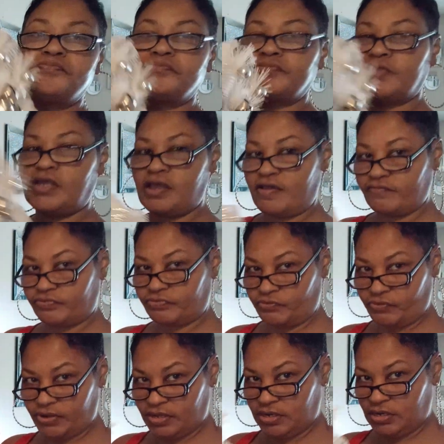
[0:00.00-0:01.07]
I have
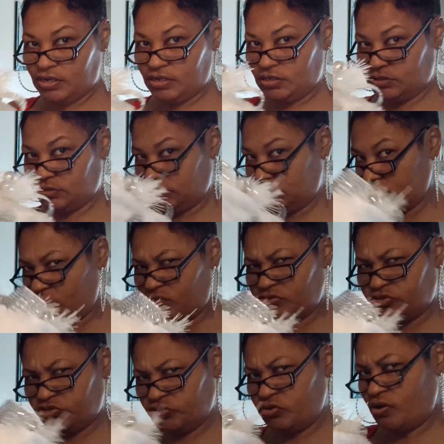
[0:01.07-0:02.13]
three of these.
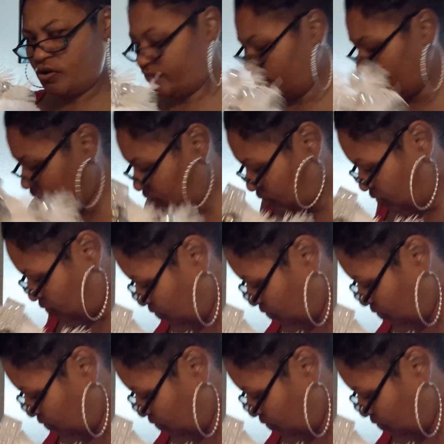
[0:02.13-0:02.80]
Two of them, I think.